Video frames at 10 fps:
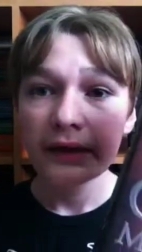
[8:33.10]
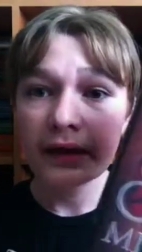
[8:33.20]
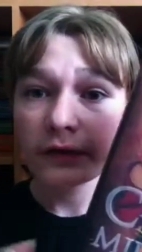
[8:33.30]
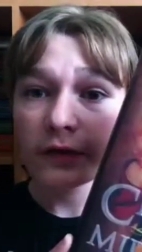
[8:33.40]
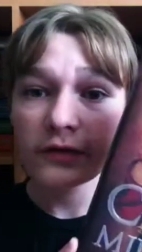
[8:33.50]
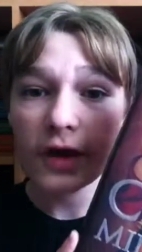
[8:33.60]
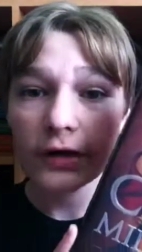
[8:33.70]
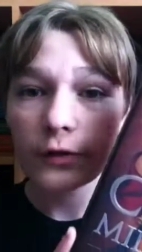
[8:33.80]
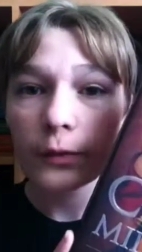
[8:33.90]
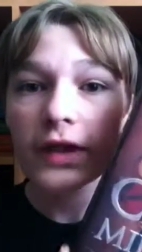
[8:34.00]
get this
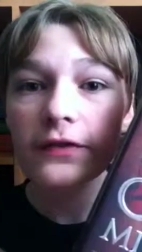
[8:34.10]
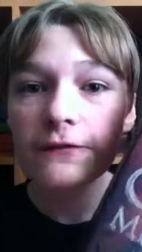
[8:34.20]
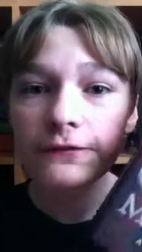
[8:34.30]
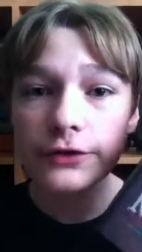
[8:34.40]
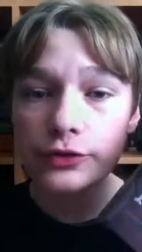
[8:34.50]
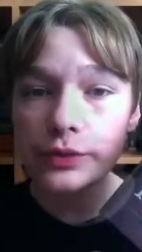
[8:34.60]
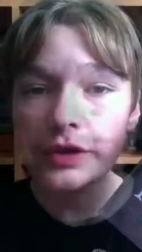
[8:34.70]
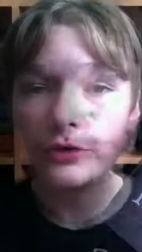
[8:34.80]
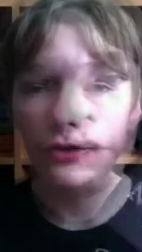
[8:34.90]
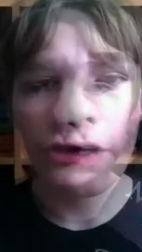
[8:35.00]
out of the way in the first
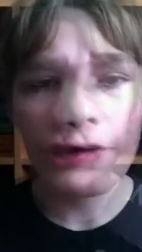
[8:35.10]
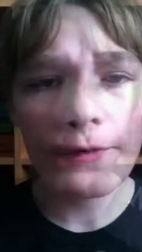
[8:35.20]
week of and The July.